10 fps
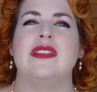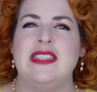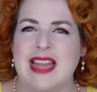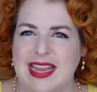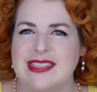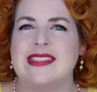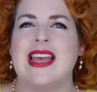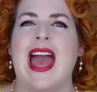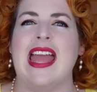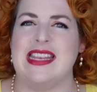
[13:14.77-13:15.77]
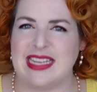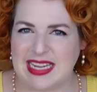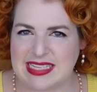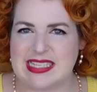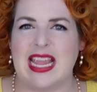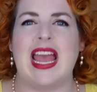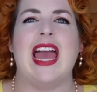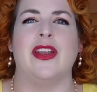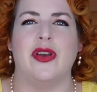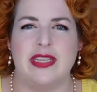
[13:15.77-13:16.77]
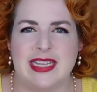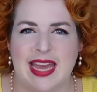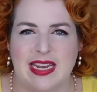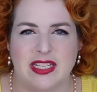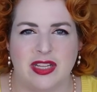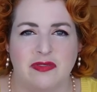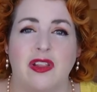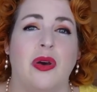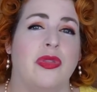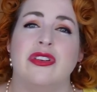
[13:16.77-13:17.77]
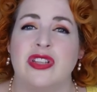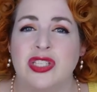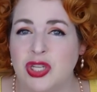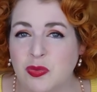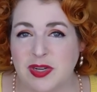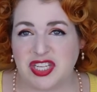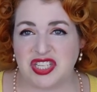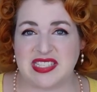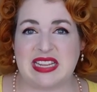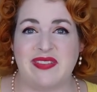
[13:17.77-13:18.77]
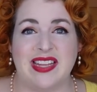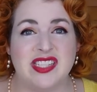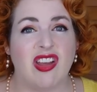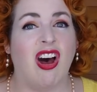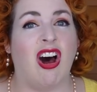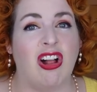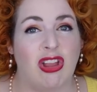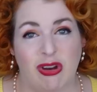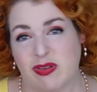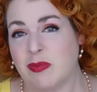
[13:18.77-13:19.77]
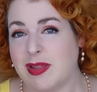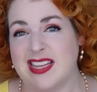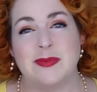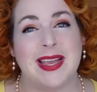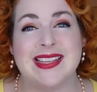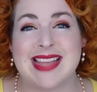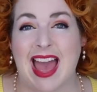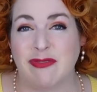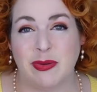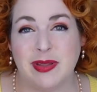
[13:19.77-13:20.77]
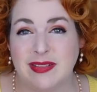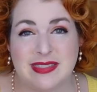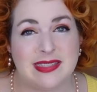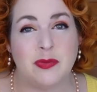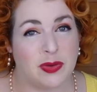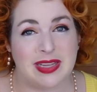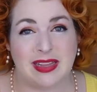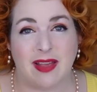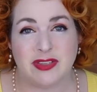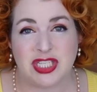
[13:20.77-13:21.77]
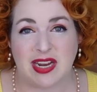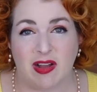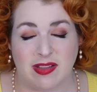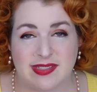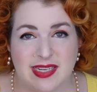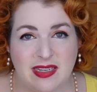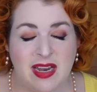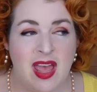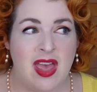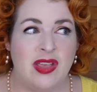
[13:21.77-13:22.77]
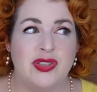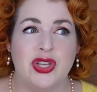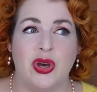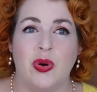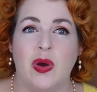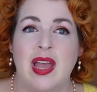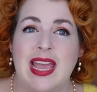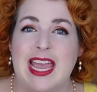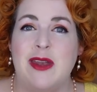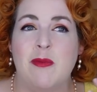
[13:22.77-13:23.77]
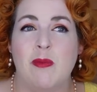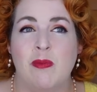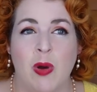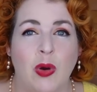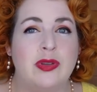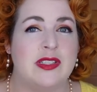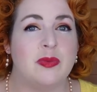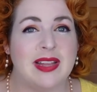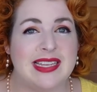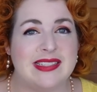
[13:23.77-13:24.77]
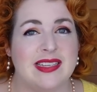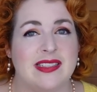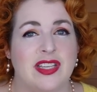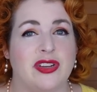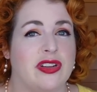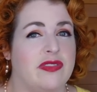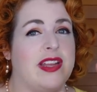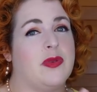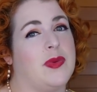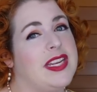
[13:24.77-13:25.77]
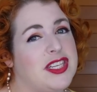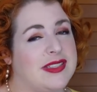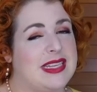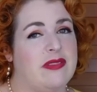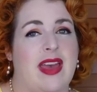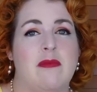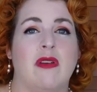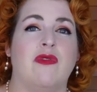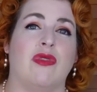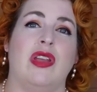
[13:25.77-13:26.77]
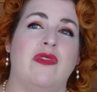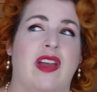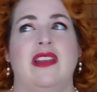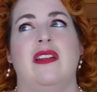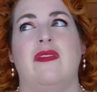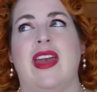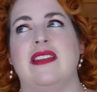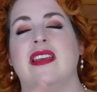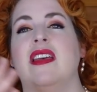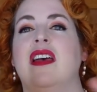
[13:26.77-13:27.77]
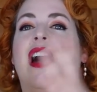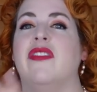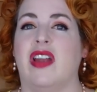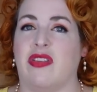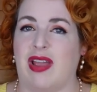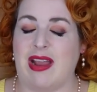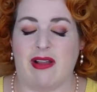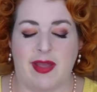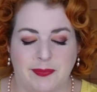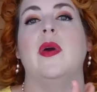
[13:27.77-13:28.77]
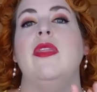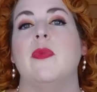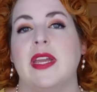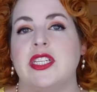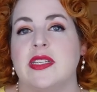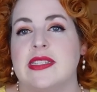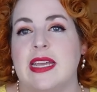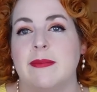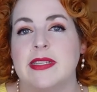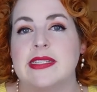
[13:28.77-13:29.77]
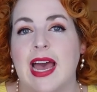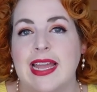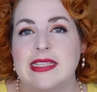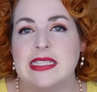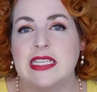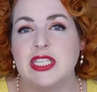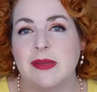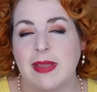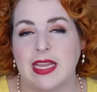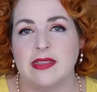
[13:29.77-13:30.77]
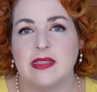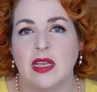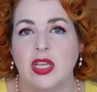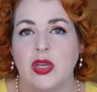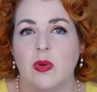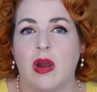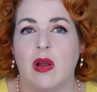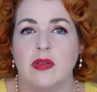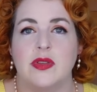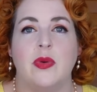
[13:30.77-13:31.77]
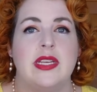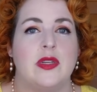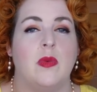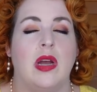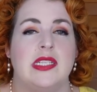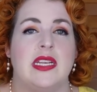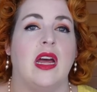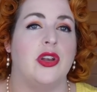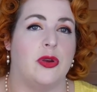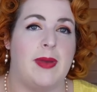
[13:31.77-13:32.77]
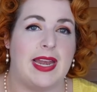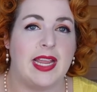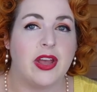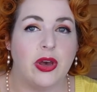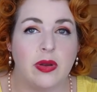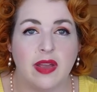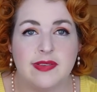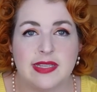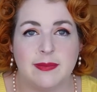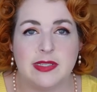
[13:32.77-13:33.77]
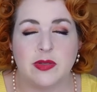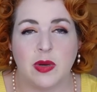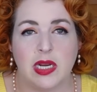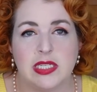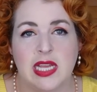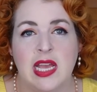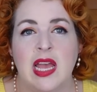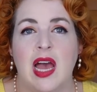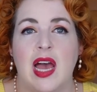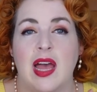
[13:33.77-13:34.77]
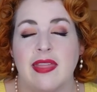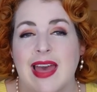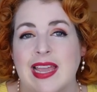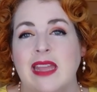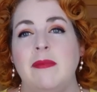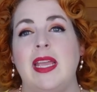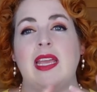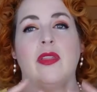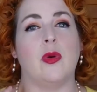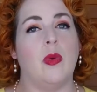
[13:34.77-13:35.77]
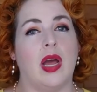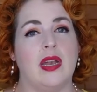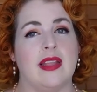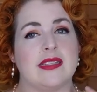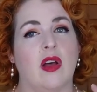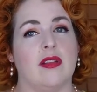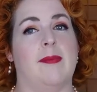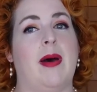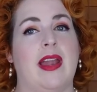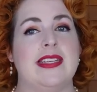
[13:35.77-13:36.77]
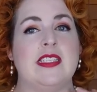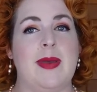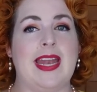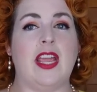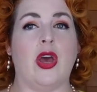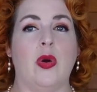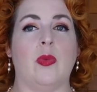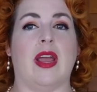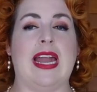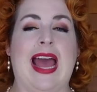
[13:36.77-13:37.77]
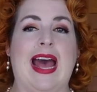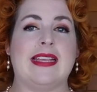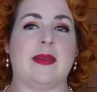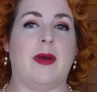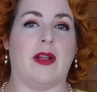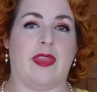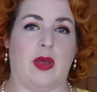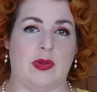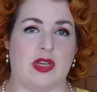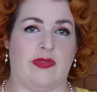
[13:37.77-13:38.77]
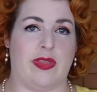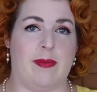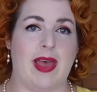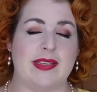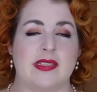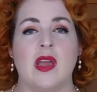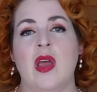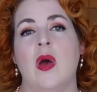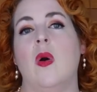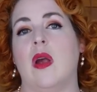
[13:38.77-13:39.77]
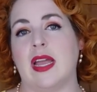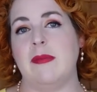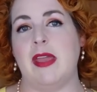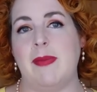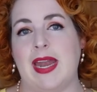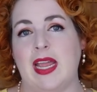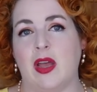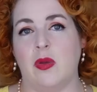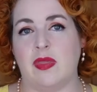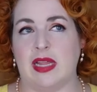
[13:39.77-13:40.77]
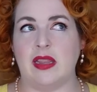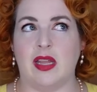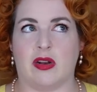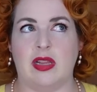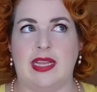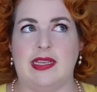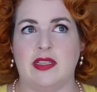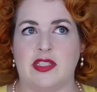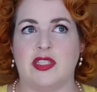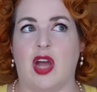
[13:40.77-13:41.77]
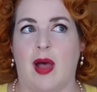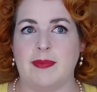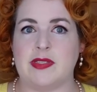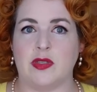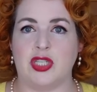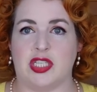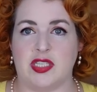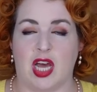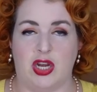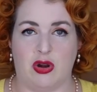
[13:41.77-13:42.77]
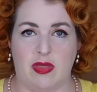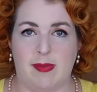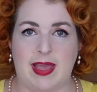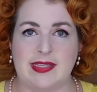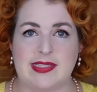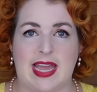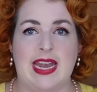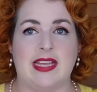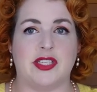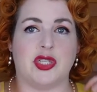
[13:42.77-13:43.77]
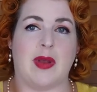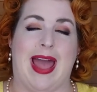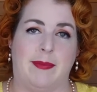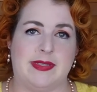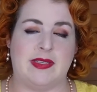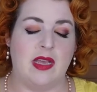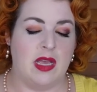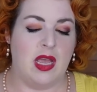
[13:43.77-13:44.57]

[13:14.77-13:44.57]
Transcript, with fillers: nice and easy and good to get into the flow. There's also Regency events all over the place because everyone really loves Jane Austen. So in most places, you're gonna find a Regency event before you find an event of another era. With Regency, besides the chemise, you are also going to want an under petticoat of some sort. Uh, that can be either one that's called a bodiced petticoat where it has a part that goes over the bust, or it can be a petticoat that literally stops just under the bust and has straps.